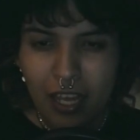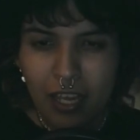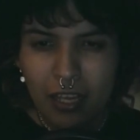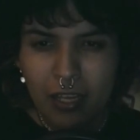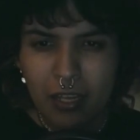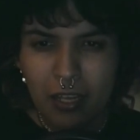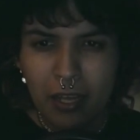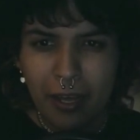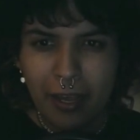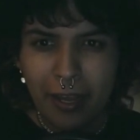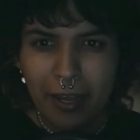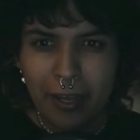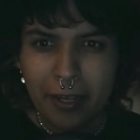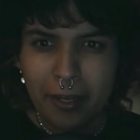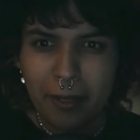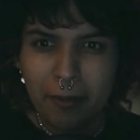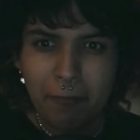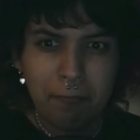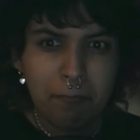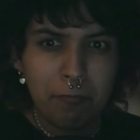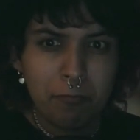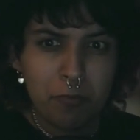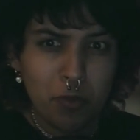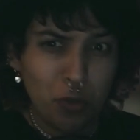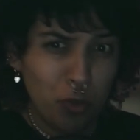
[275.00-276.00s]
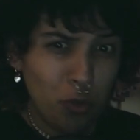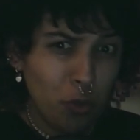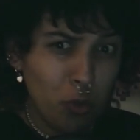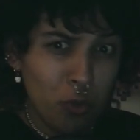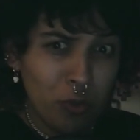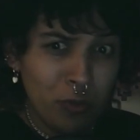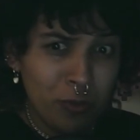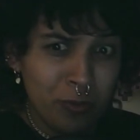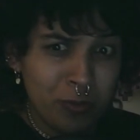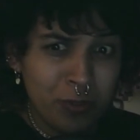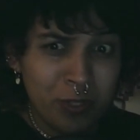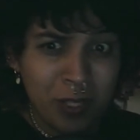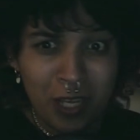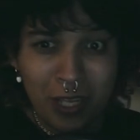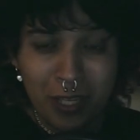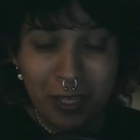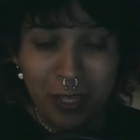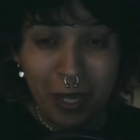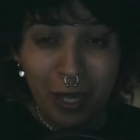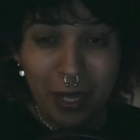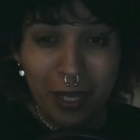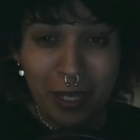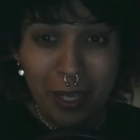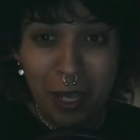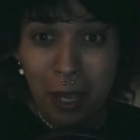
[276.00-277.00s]
like tools,
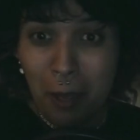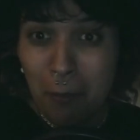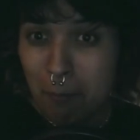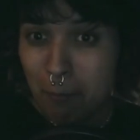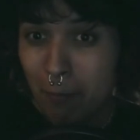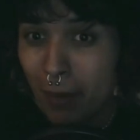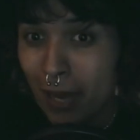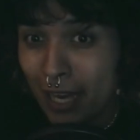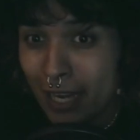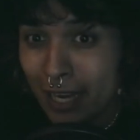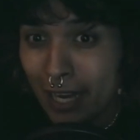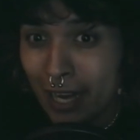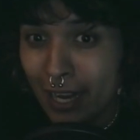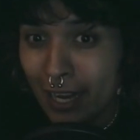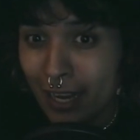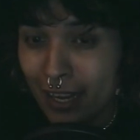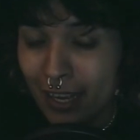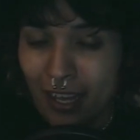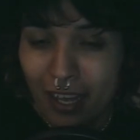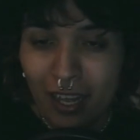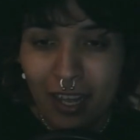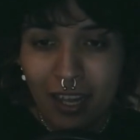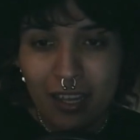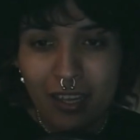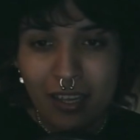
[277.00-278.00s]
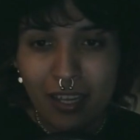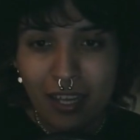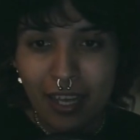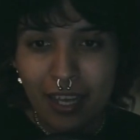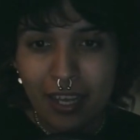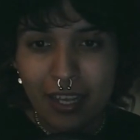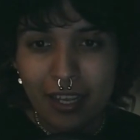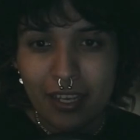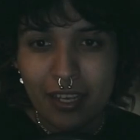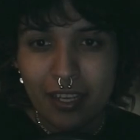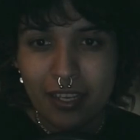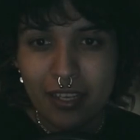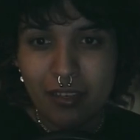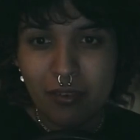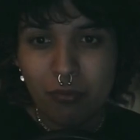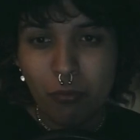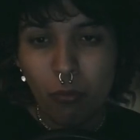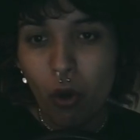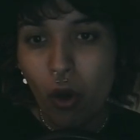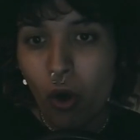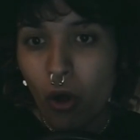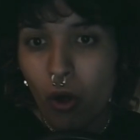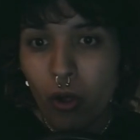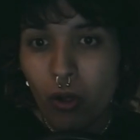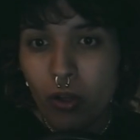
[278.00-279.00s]
like bedding, like
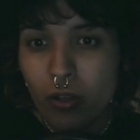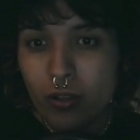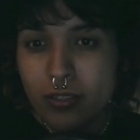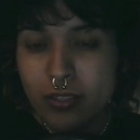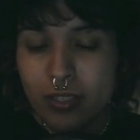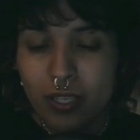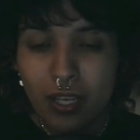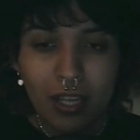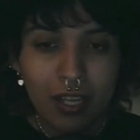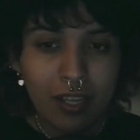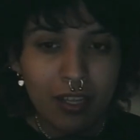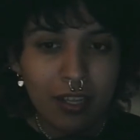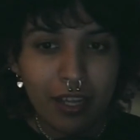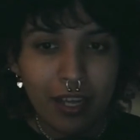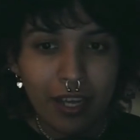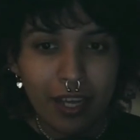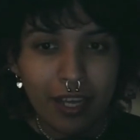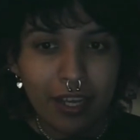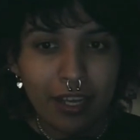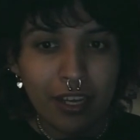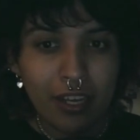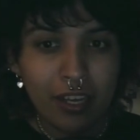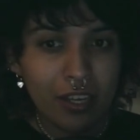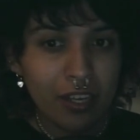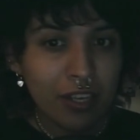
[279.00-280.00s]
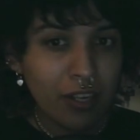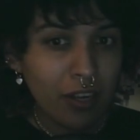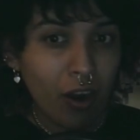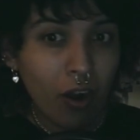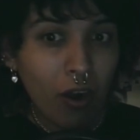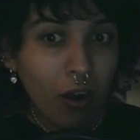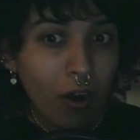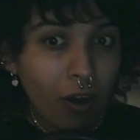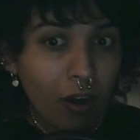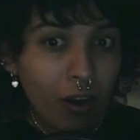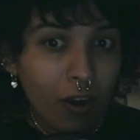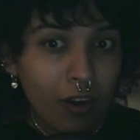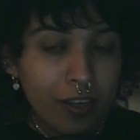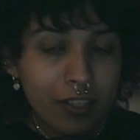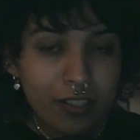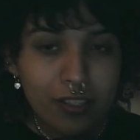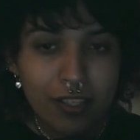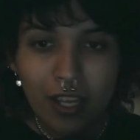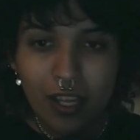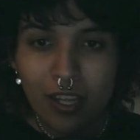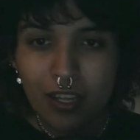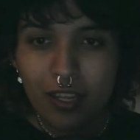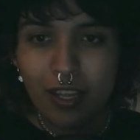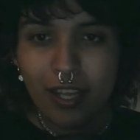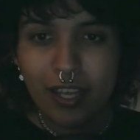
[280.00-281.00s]
walls, like cars,
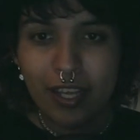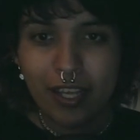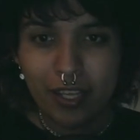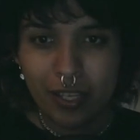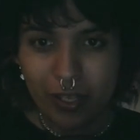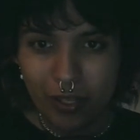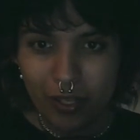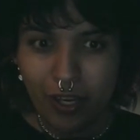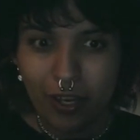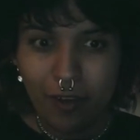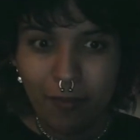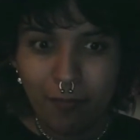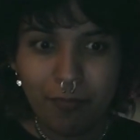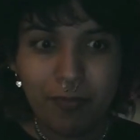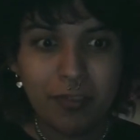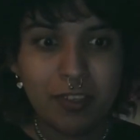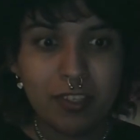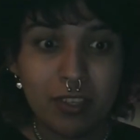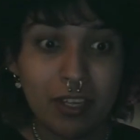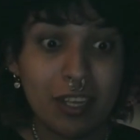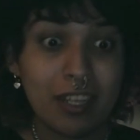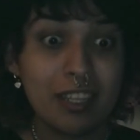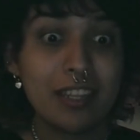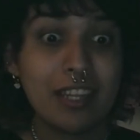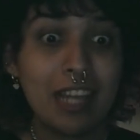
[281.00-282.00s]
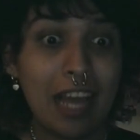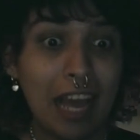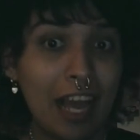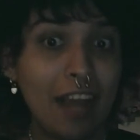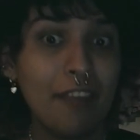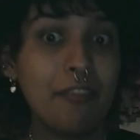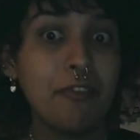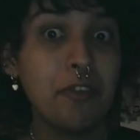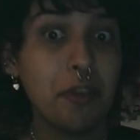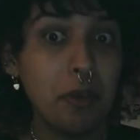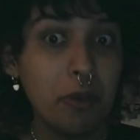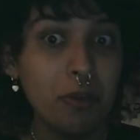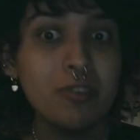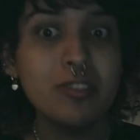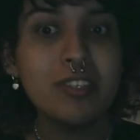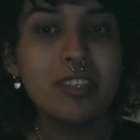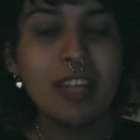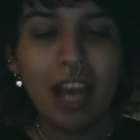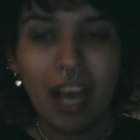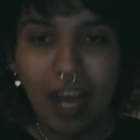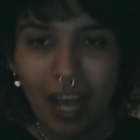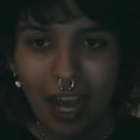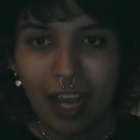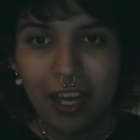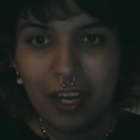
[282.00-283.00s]
like, so that use
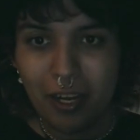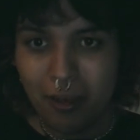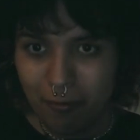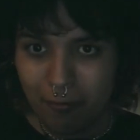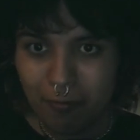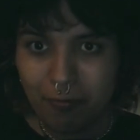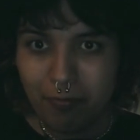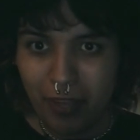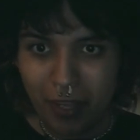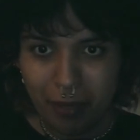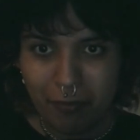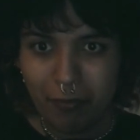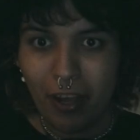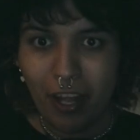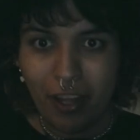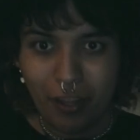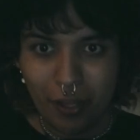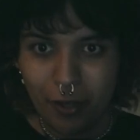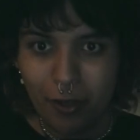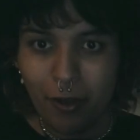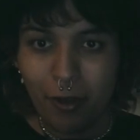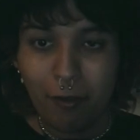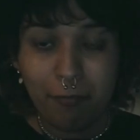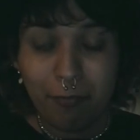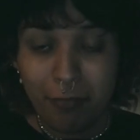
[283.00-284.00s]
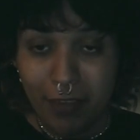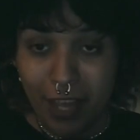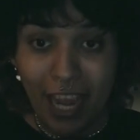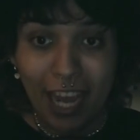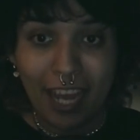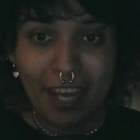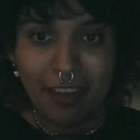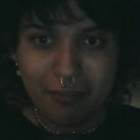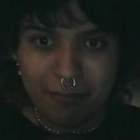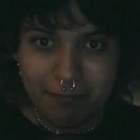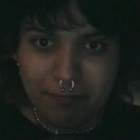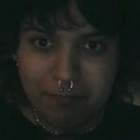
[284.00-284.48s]
item, like value of that